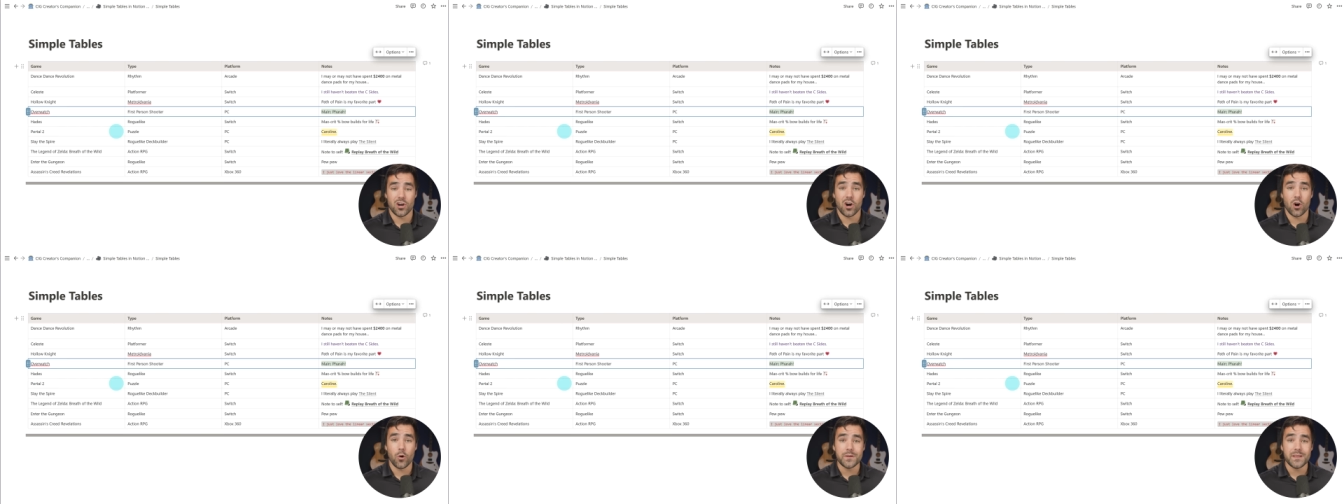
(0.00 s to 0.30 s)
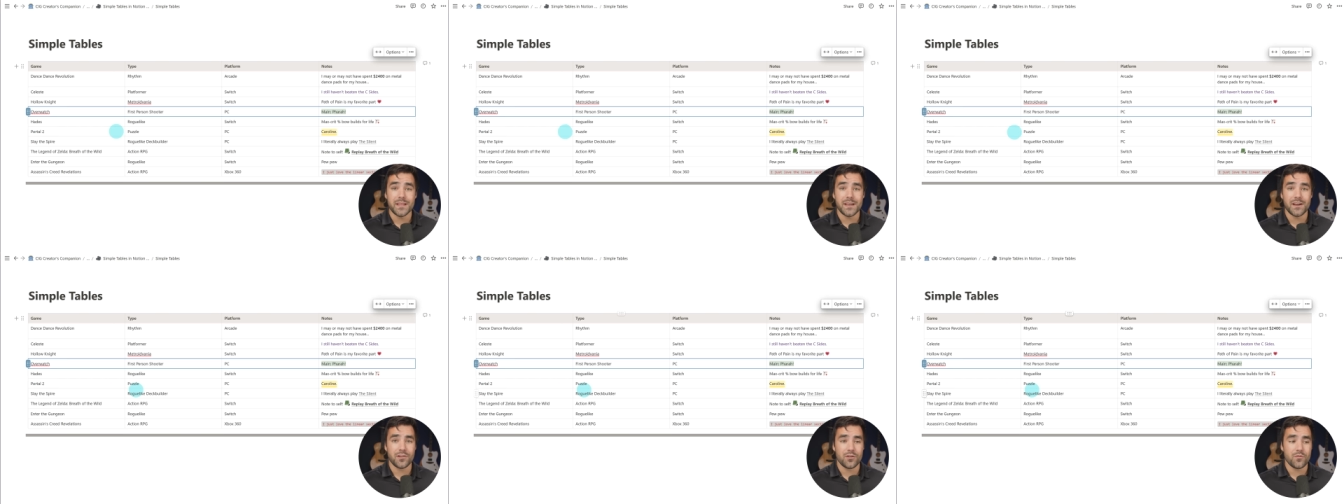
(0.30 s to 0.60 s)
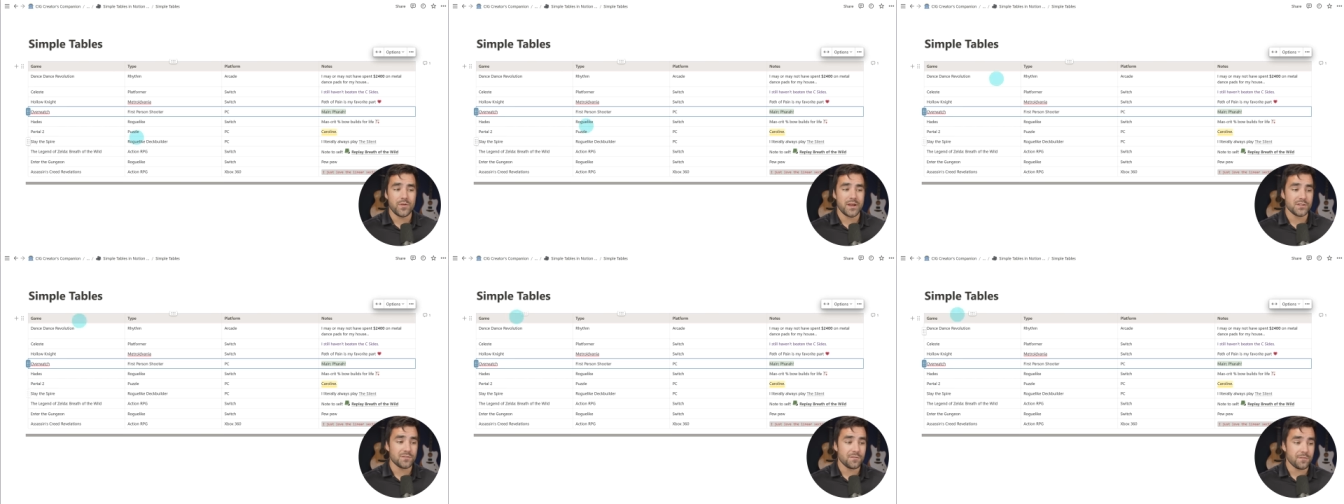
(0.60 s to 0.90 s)
all we need to
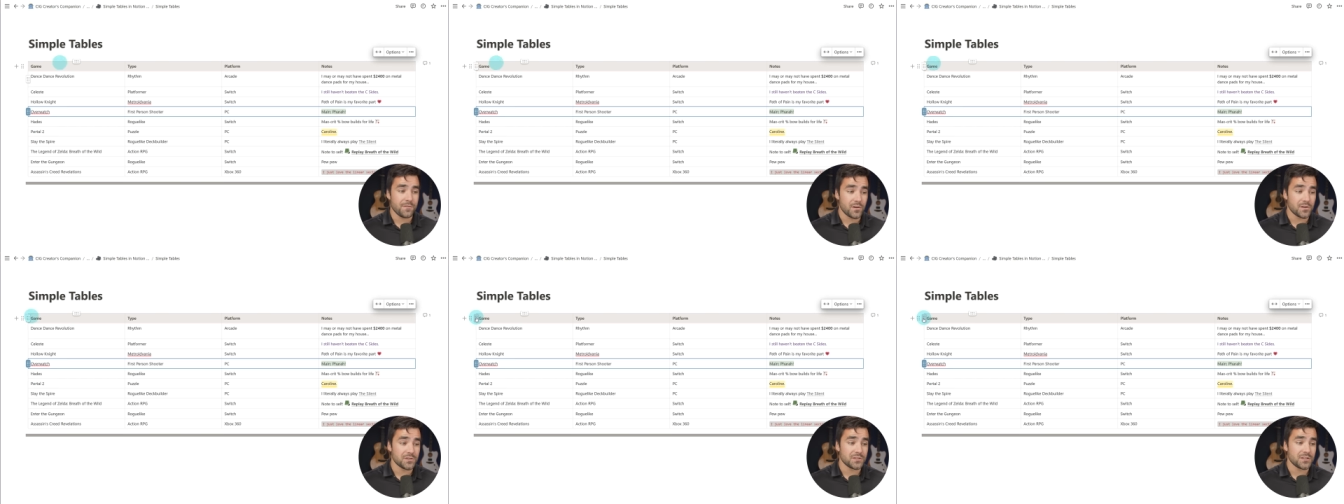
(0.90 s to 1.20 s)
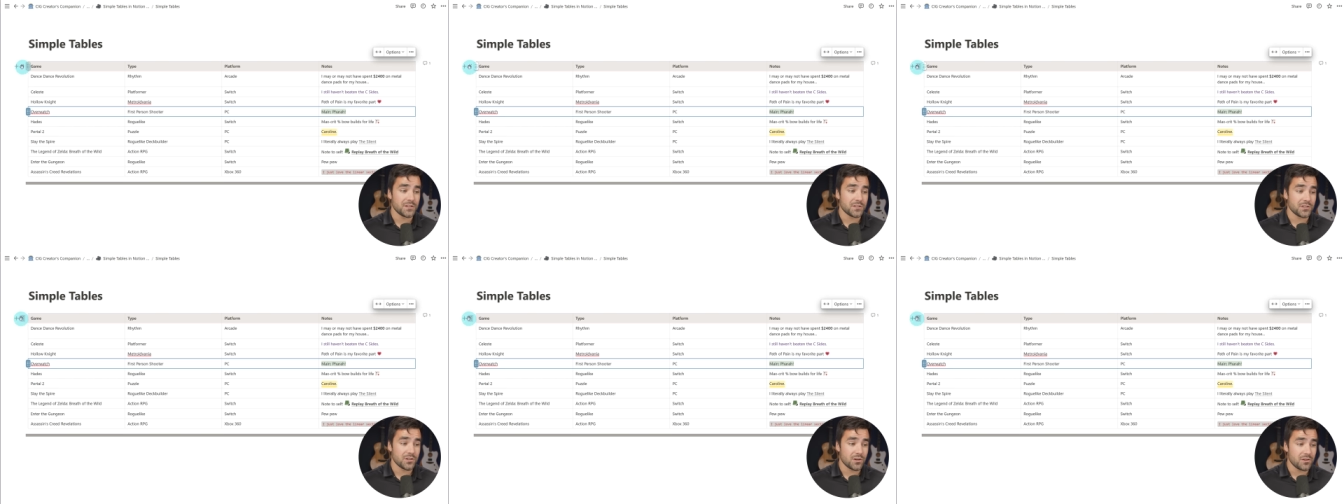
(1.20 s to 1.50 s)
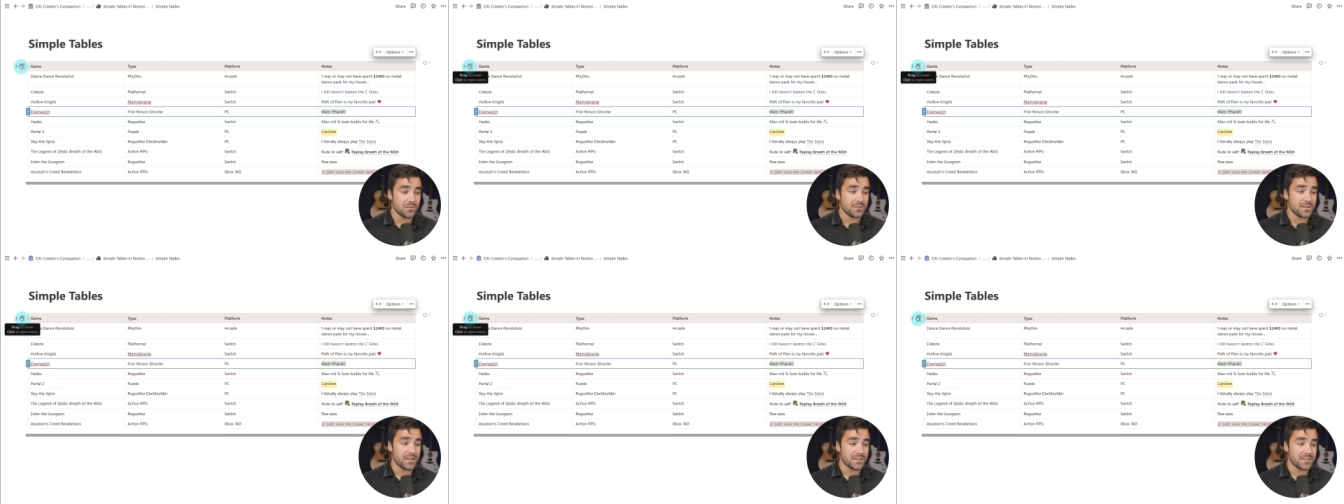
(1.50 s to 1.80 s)
do is first
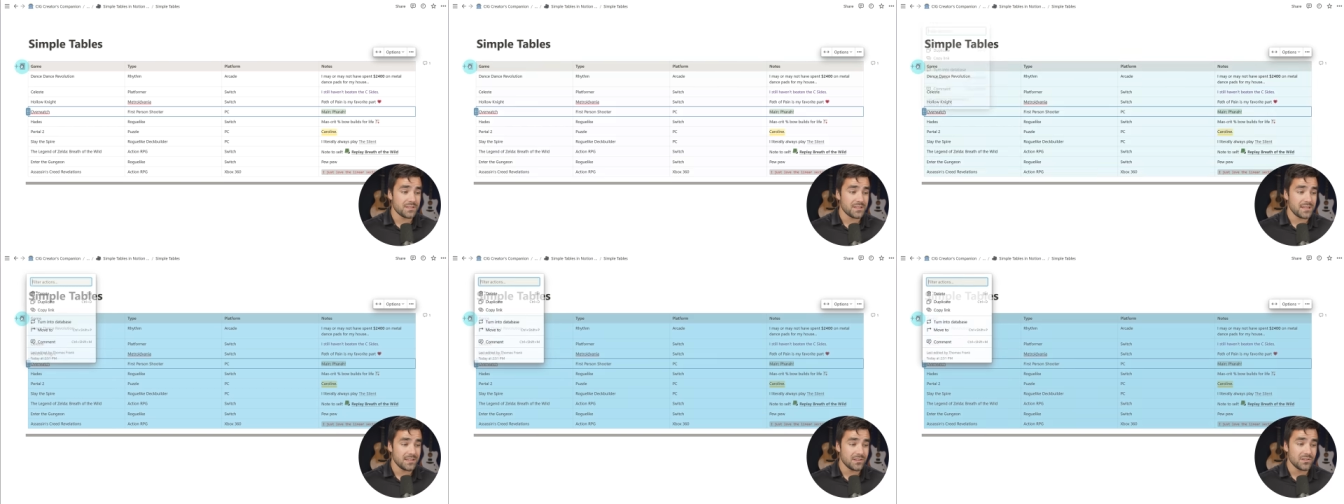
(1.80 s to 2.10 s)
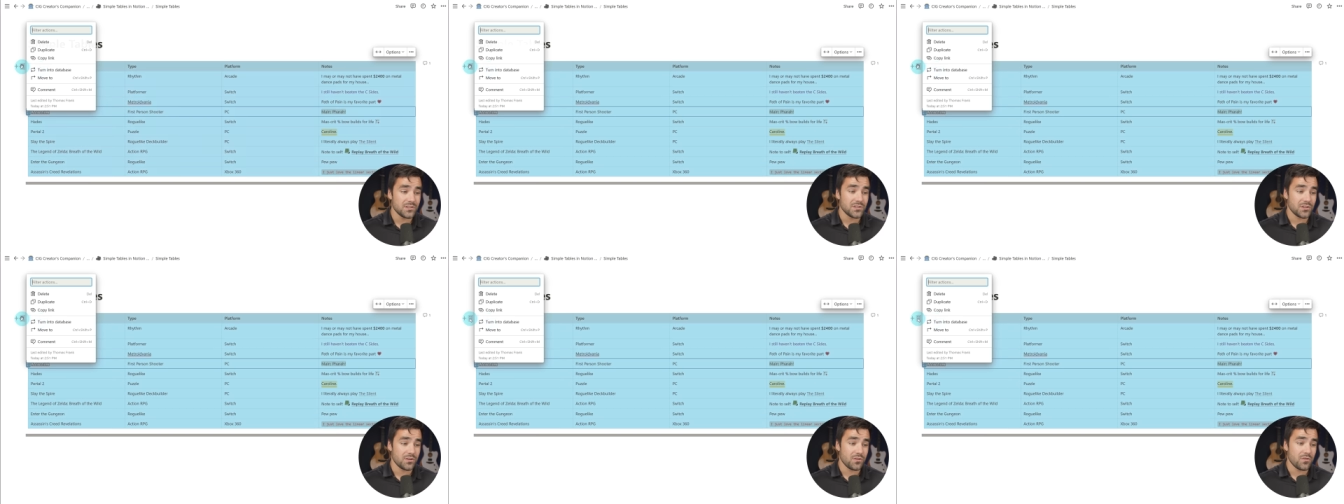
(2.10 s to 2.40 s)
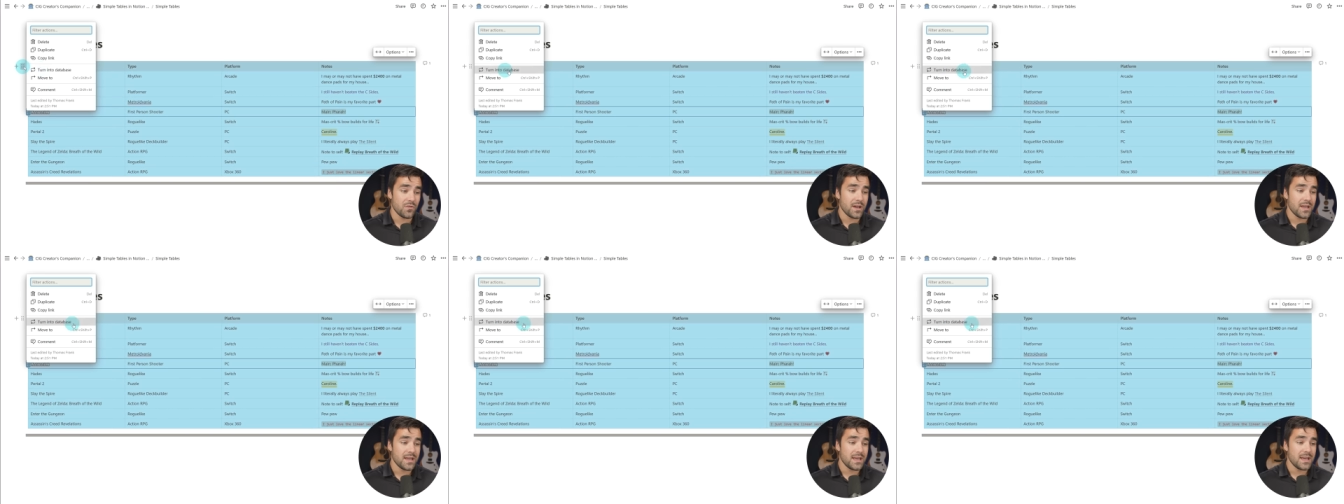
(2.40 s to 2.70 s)
turn this
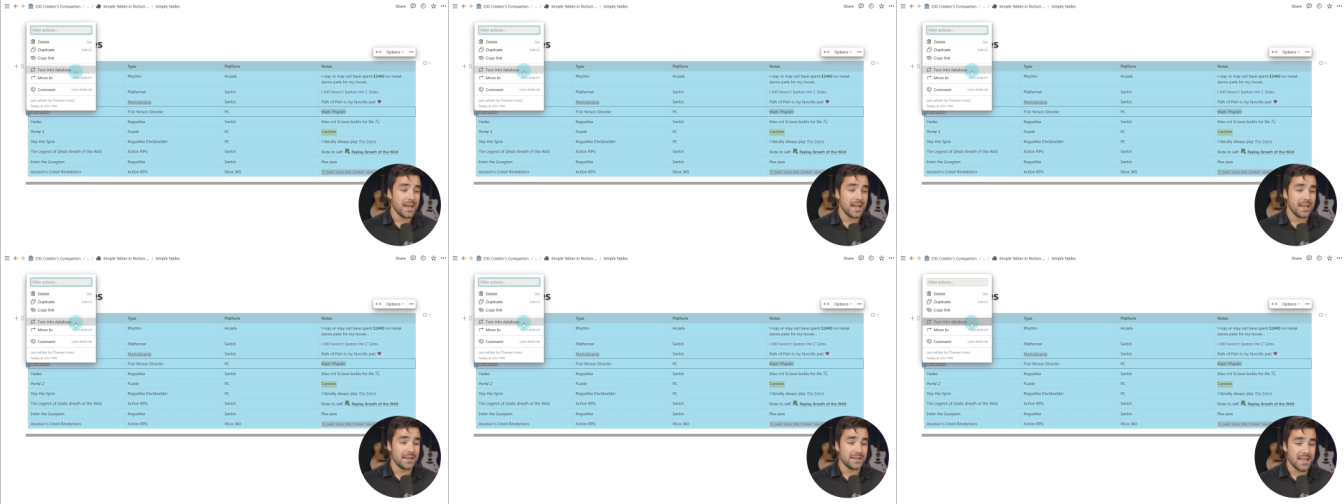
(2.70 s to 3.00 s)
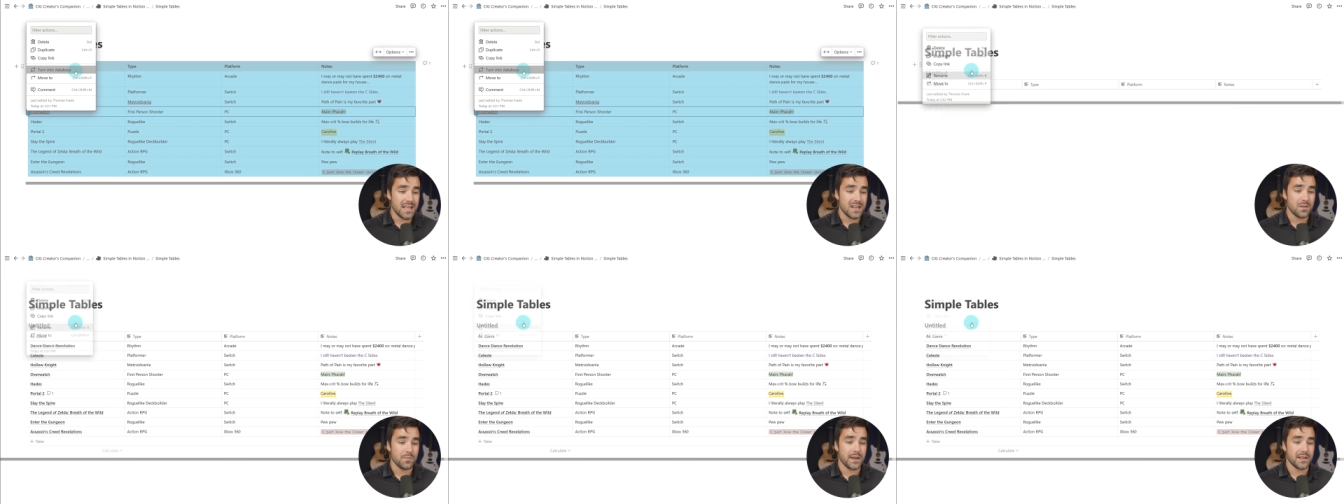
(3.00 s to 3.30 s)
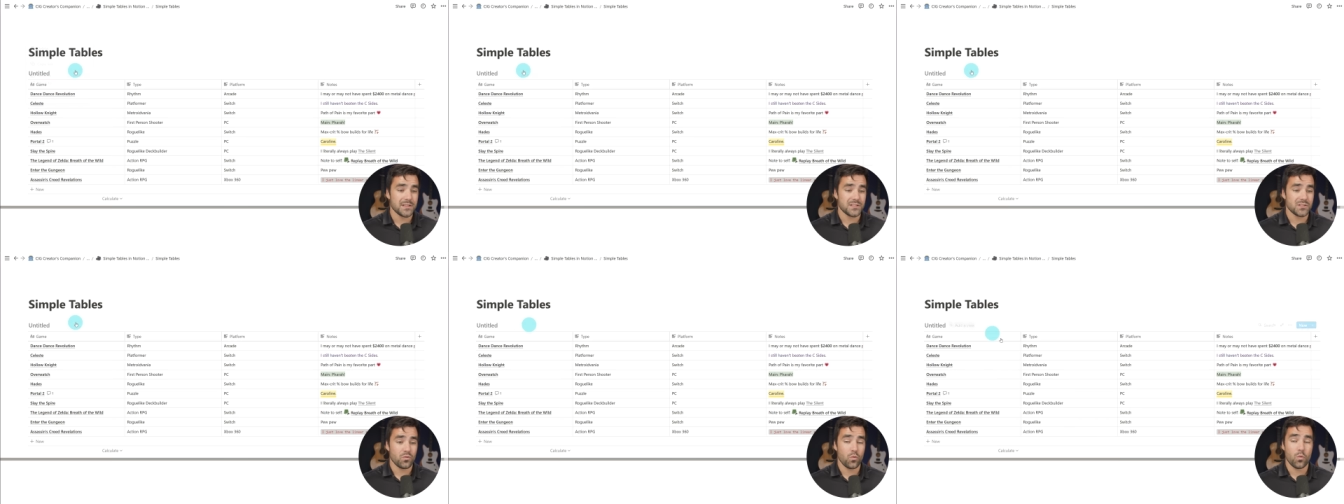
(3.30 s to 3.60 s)
into a
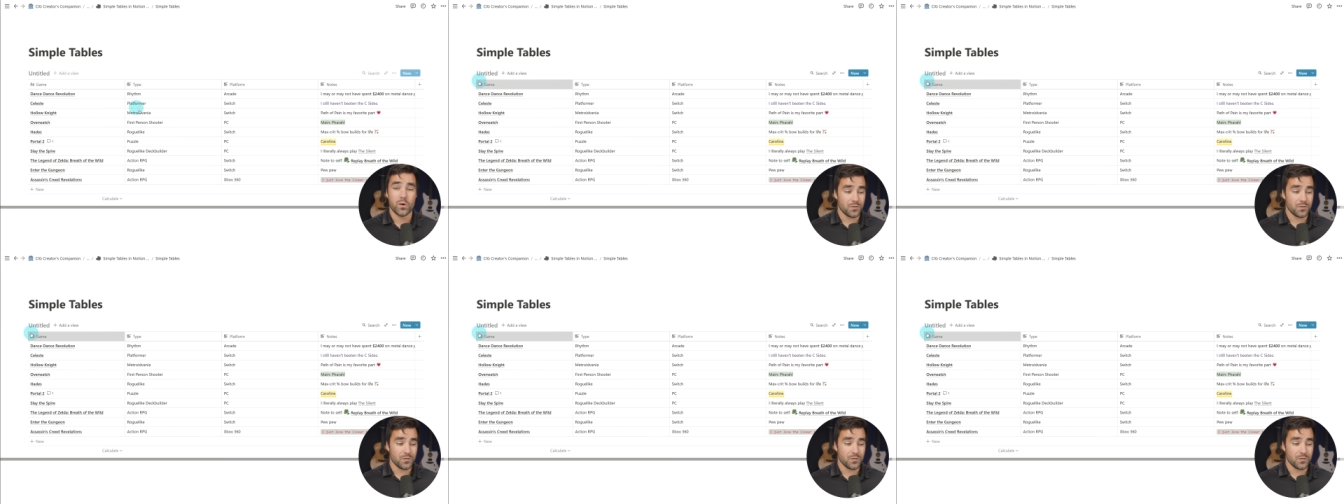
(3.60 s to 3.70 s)
database.